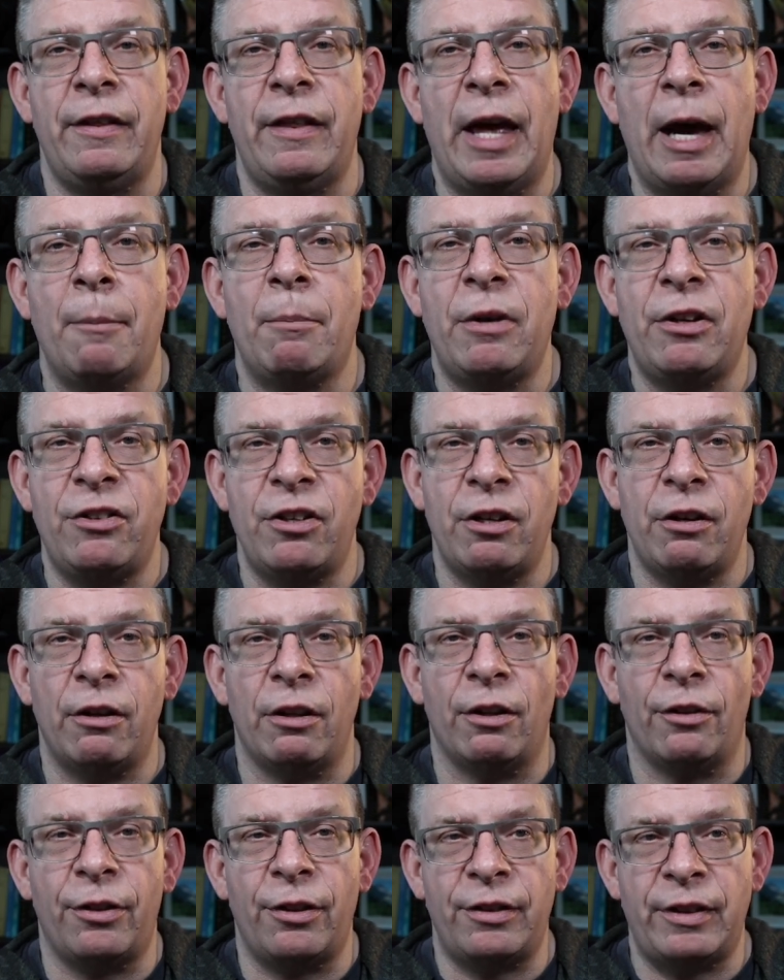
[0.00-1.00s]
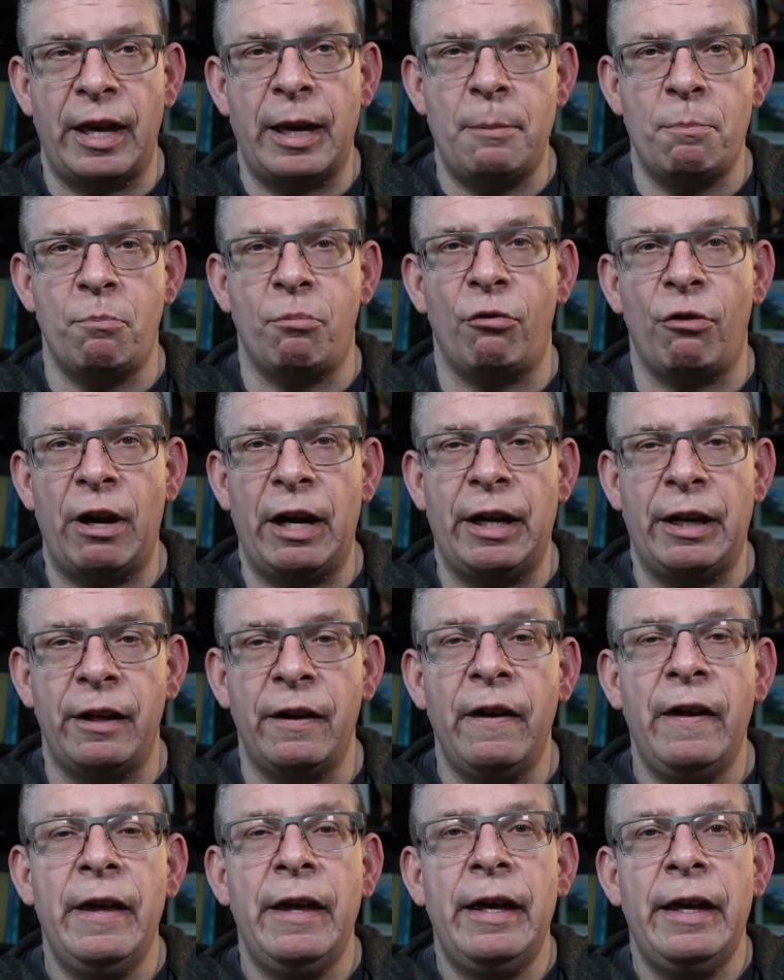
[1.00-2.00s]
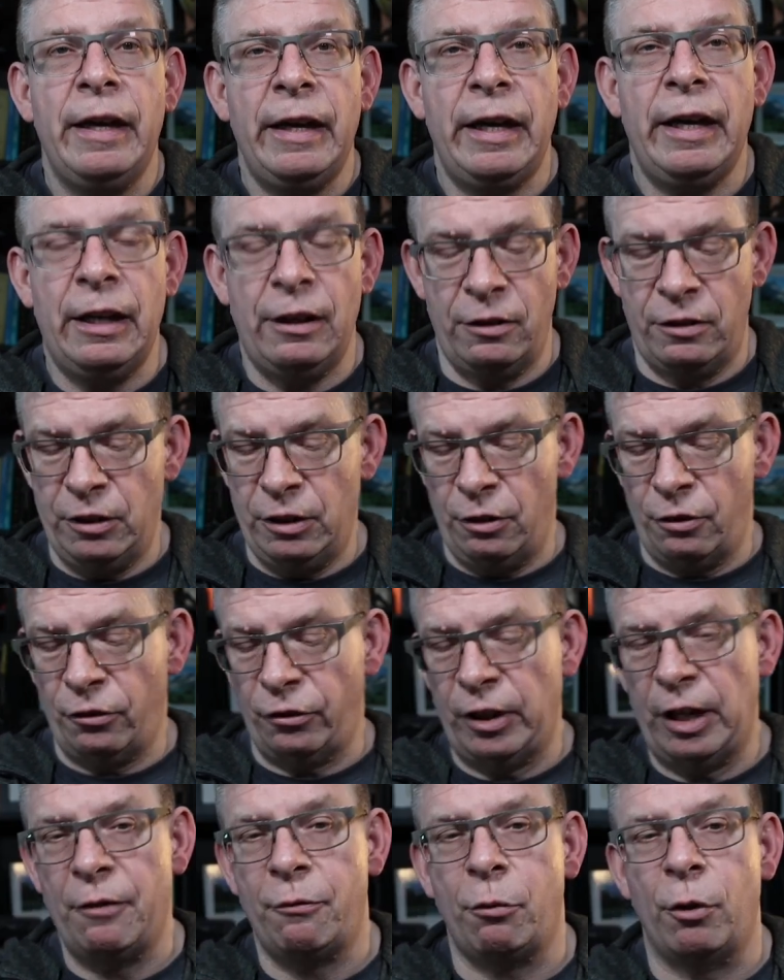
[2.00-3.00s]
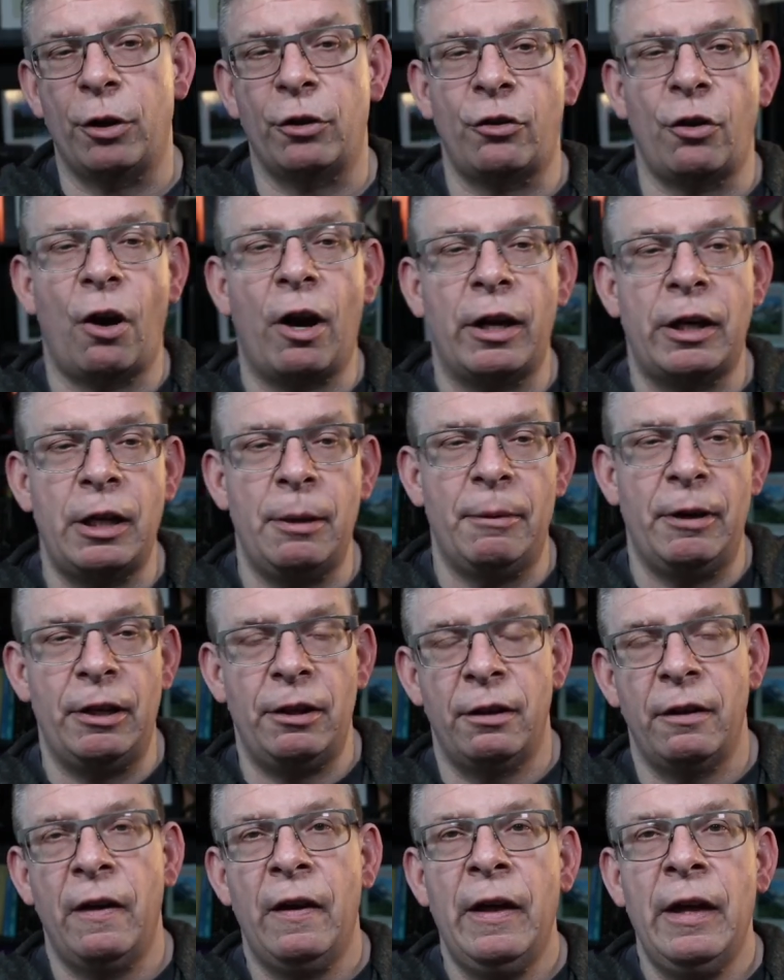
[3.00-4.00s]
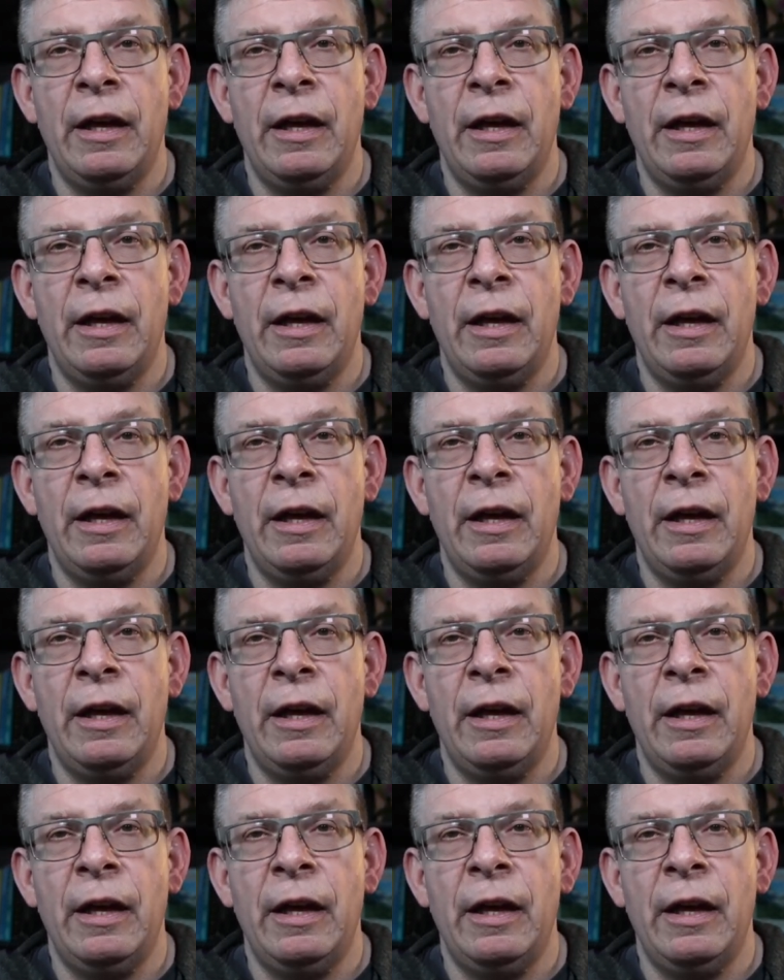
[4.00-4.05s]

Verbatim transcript: and that material that they bring into your Safe Work document.